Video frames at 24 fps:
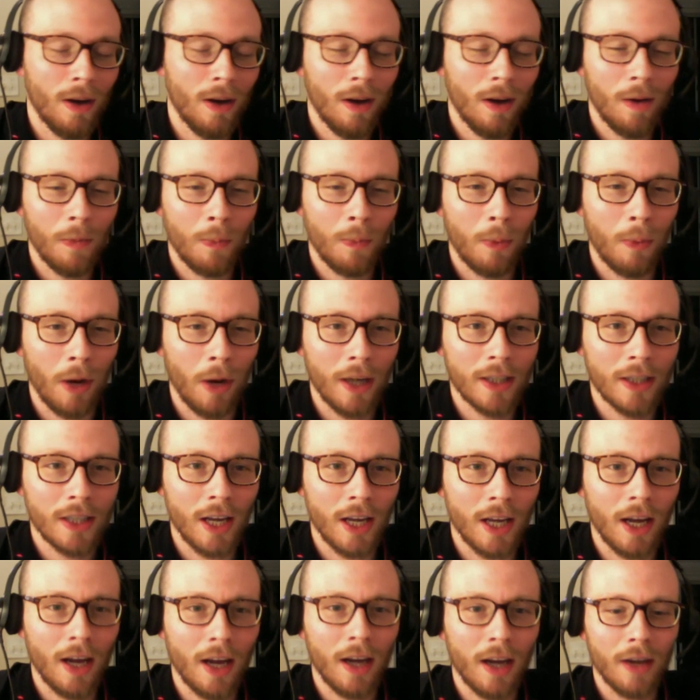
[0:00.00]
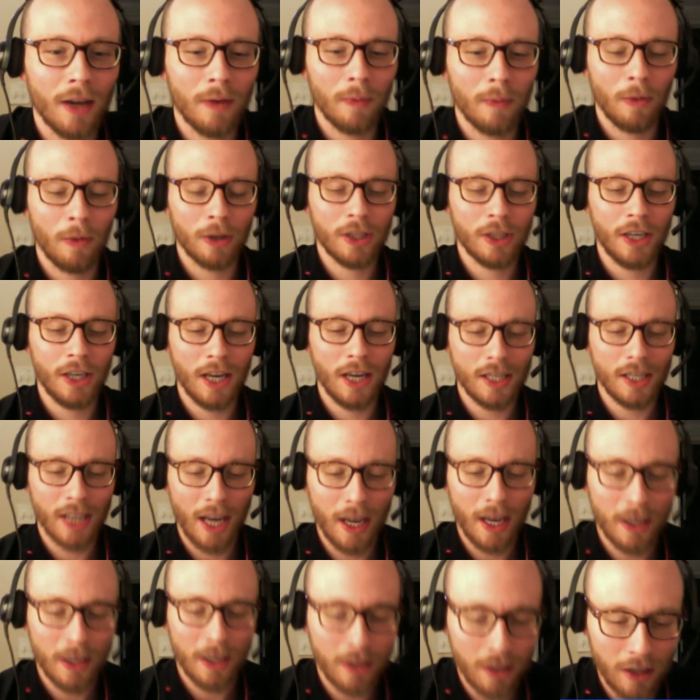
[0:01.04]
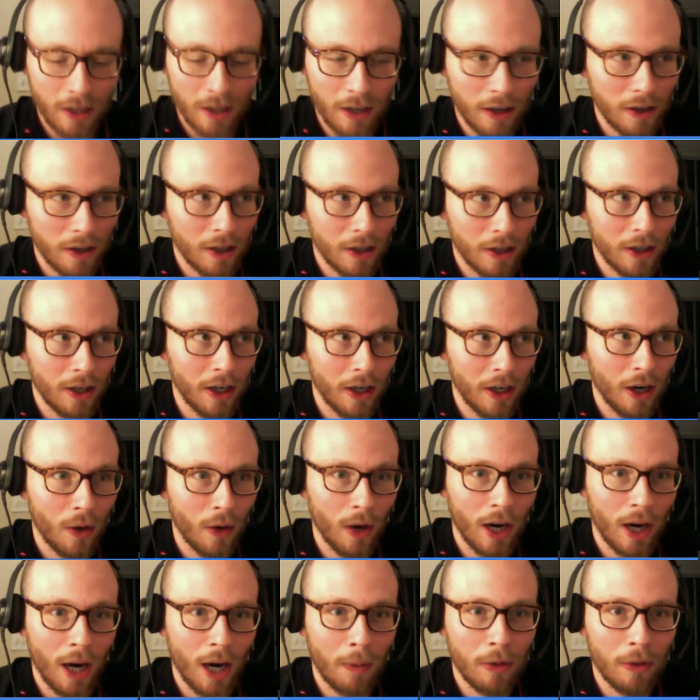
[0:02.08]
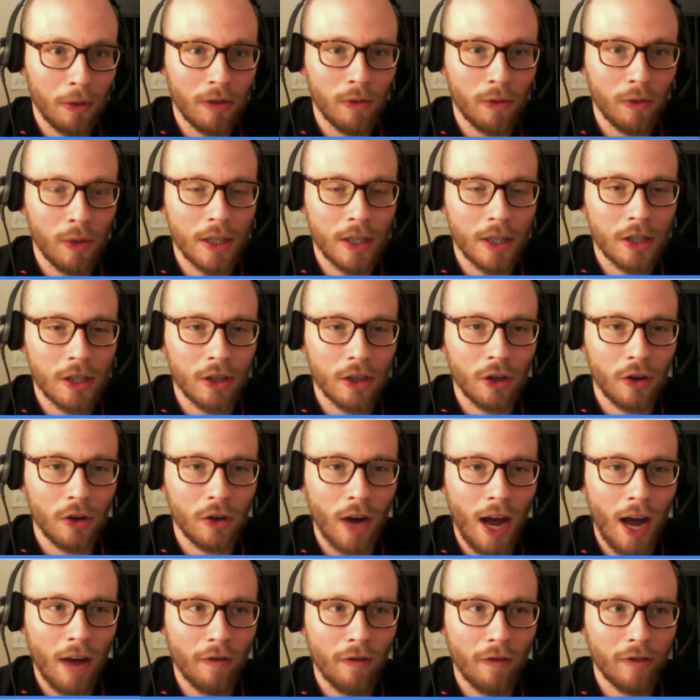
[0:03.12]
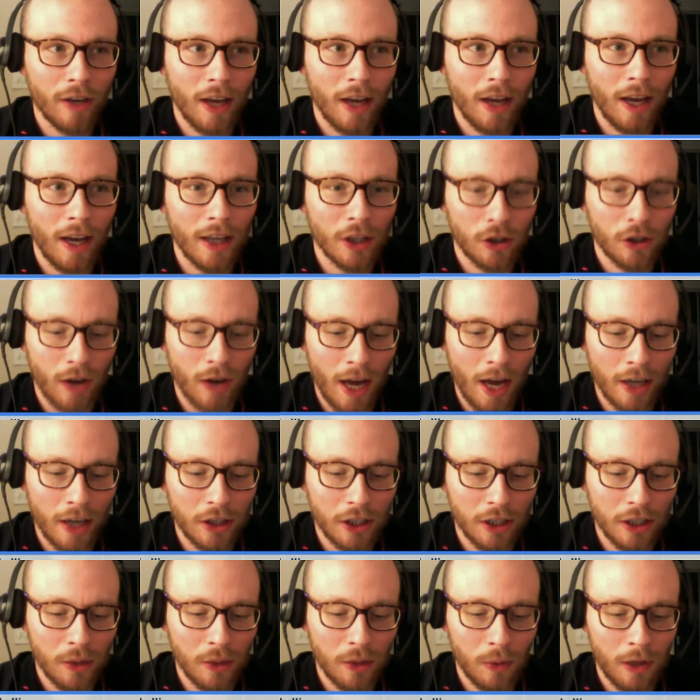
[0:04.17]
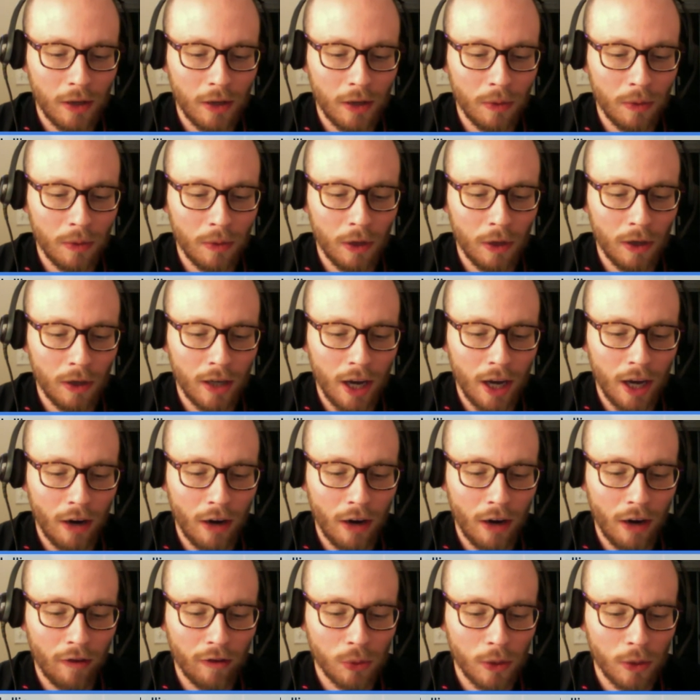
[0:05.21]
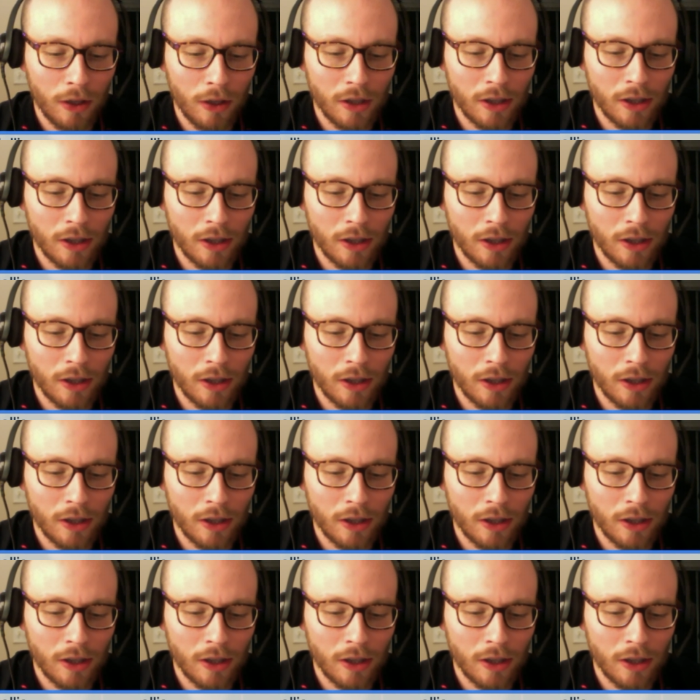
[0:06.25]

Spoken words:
but Martinez had a couple of weeks to craft a strategy, and we got our first win of the